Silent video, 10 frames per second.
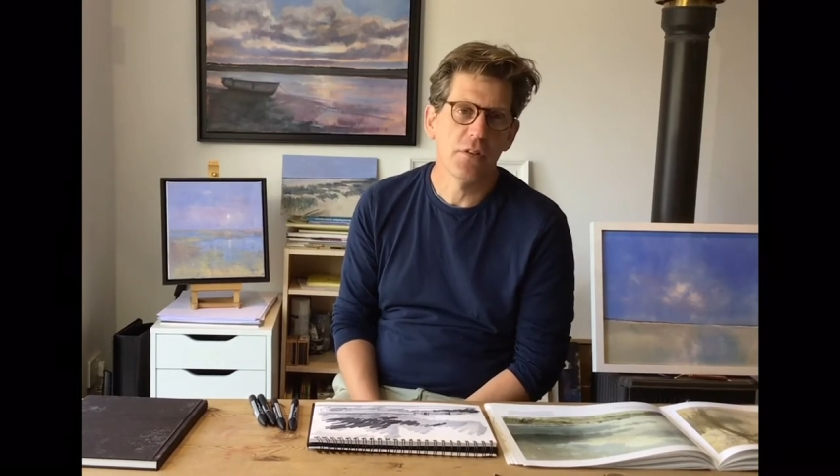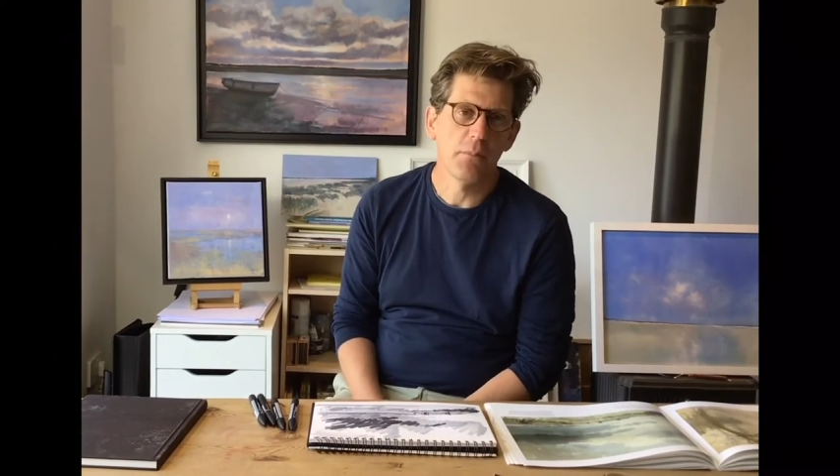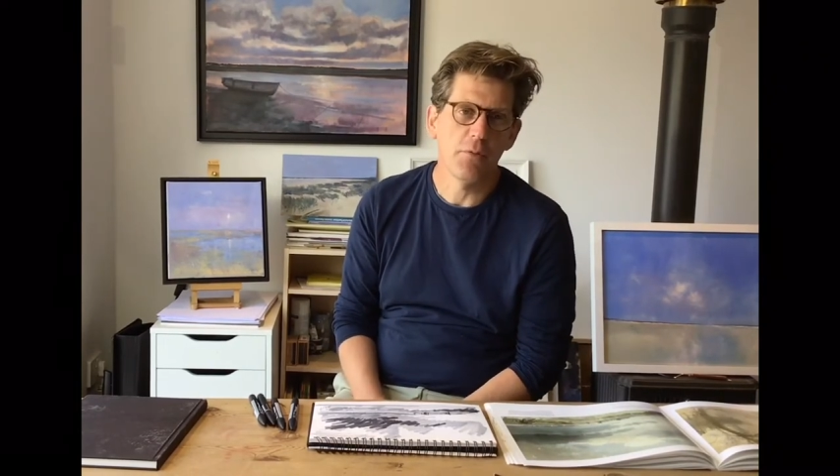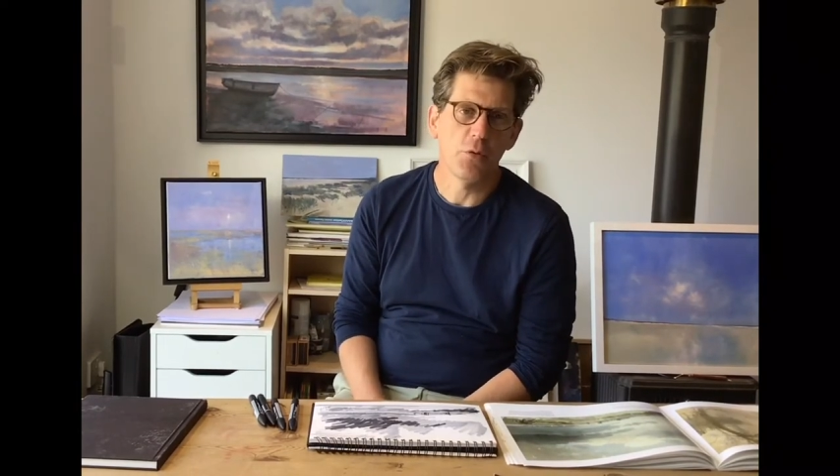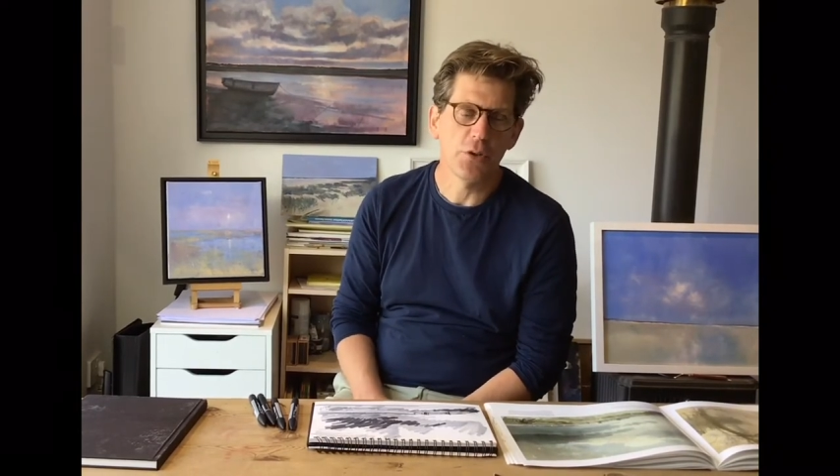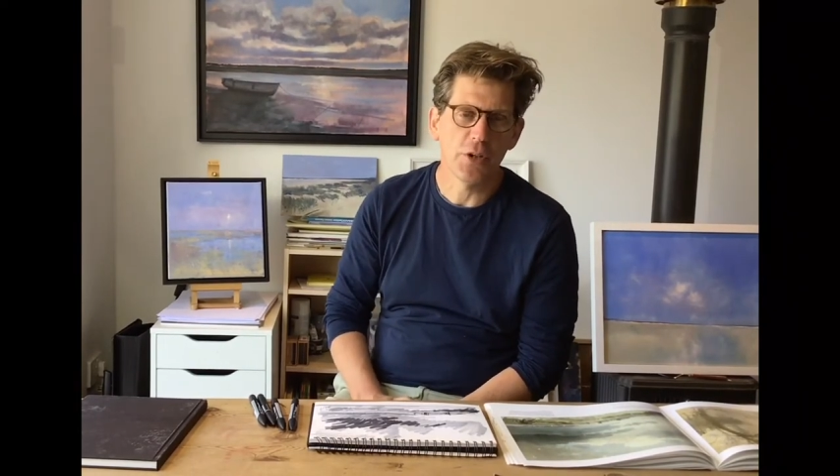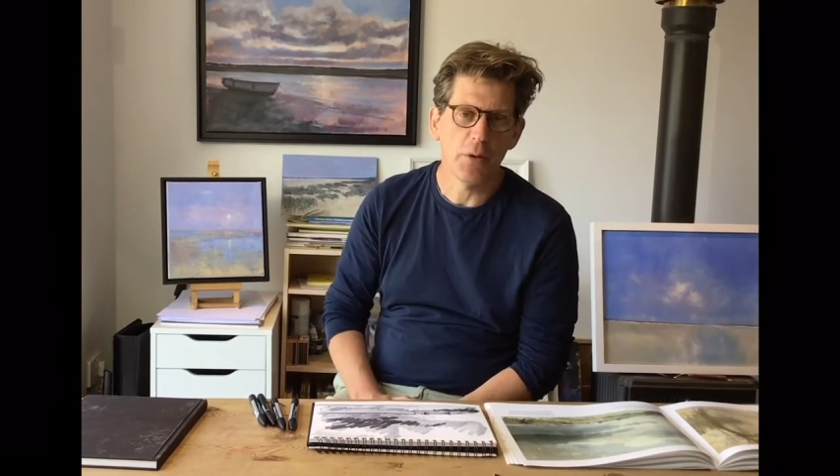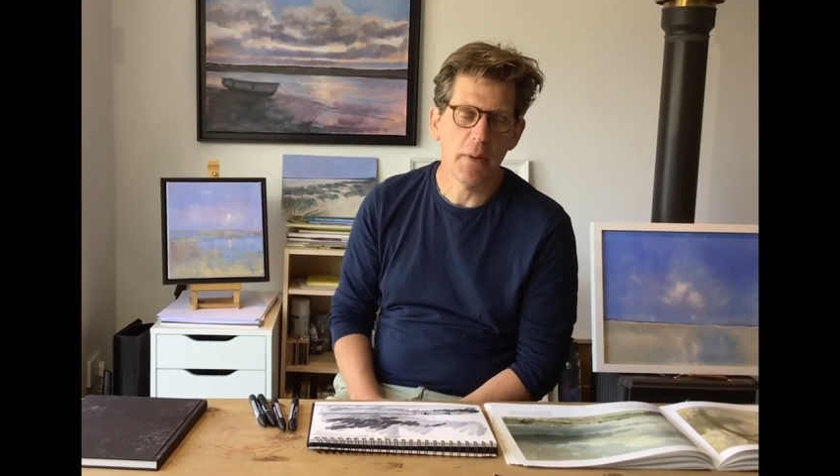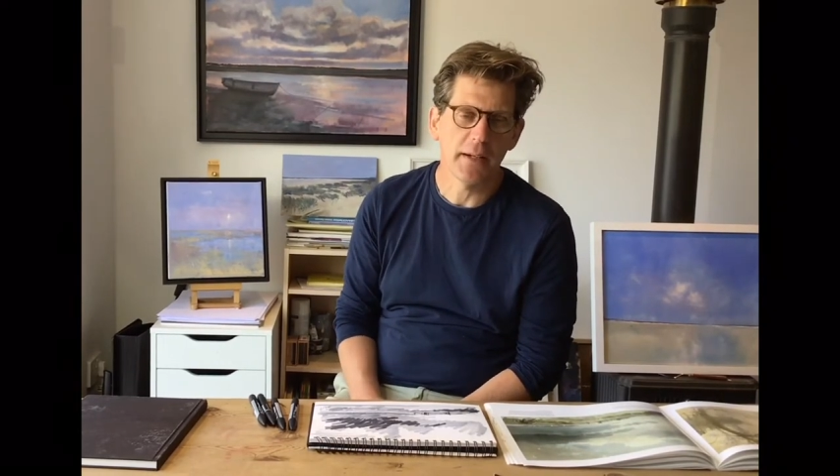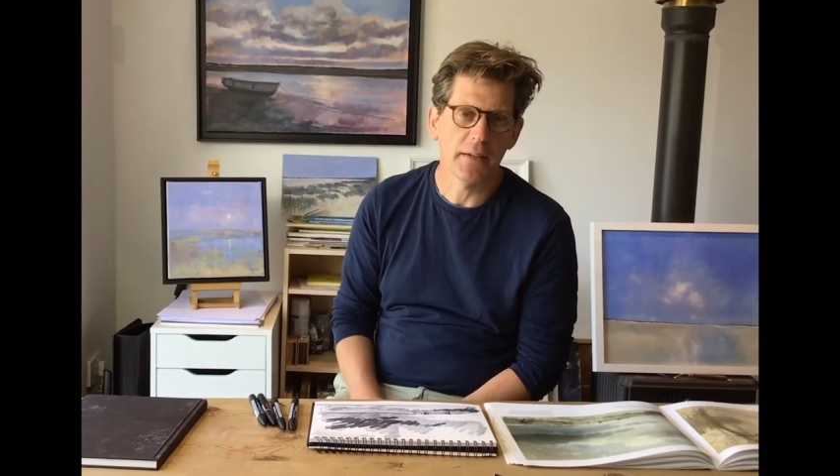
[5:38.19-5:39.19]
before you go
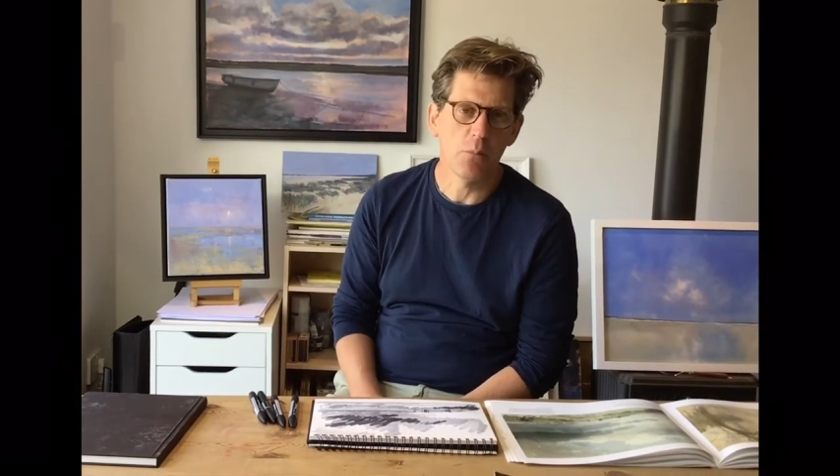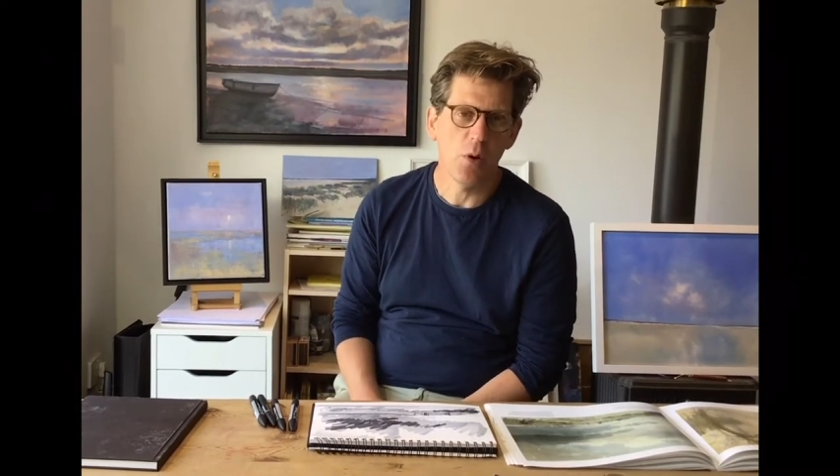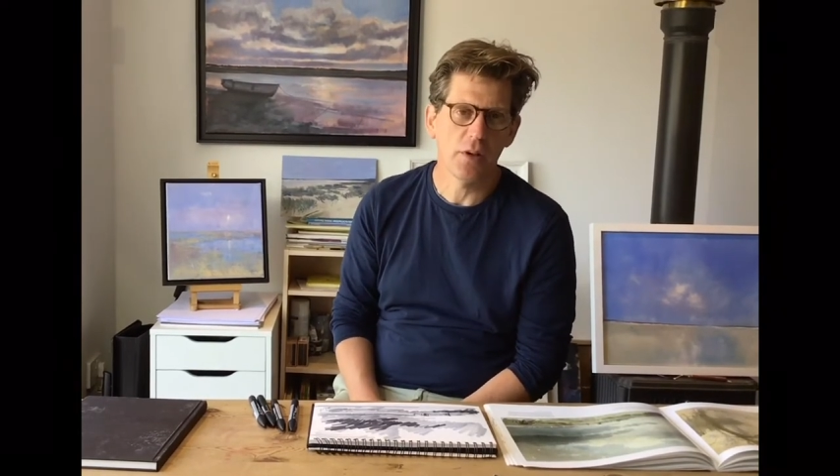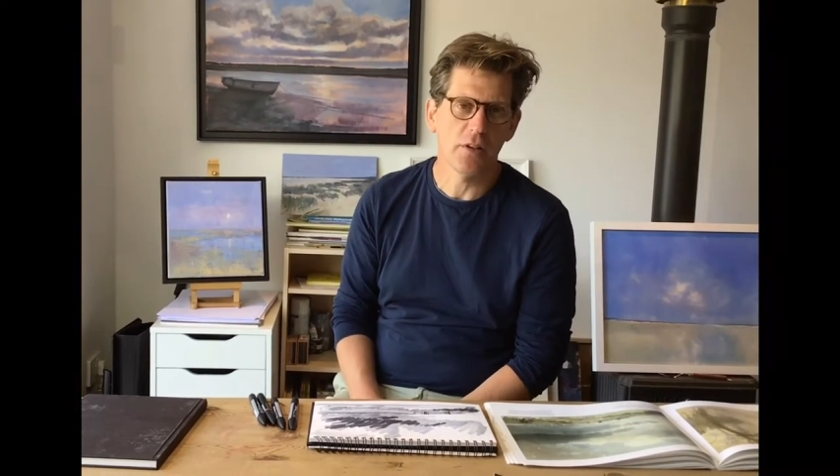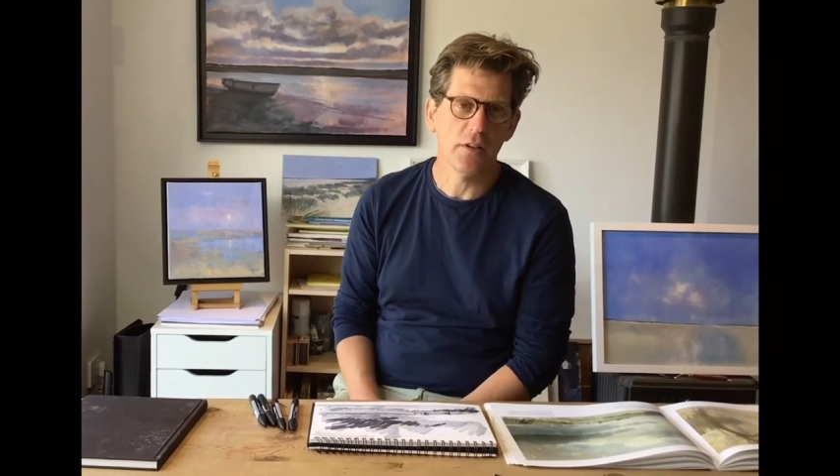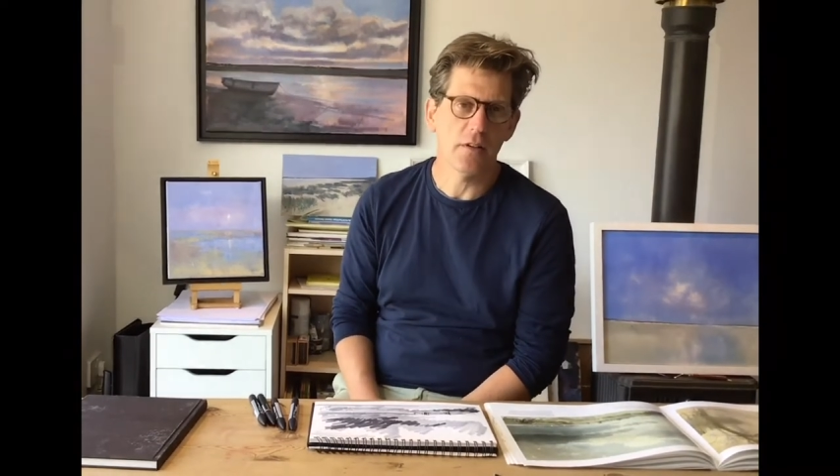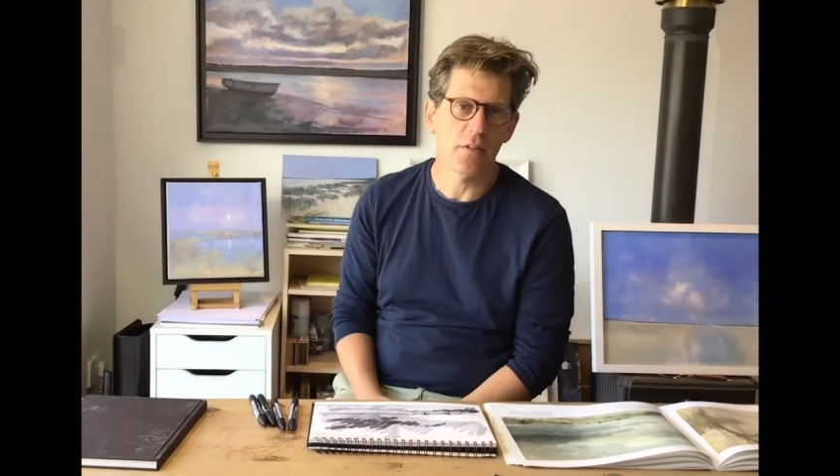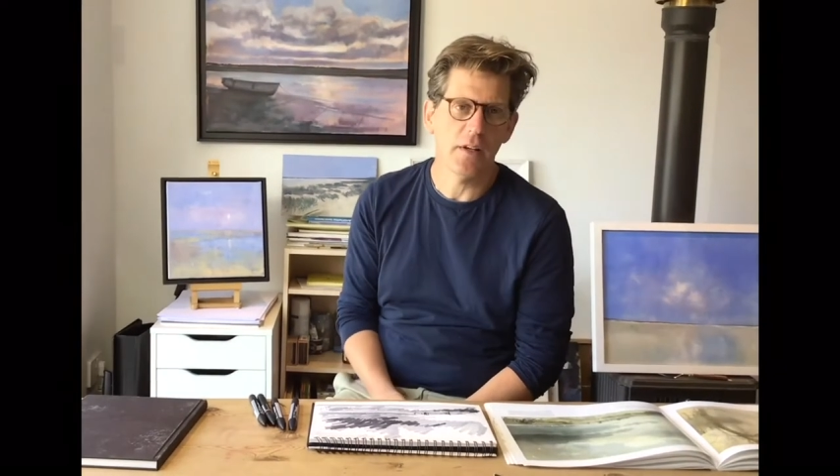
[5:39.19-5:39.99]
back and work on it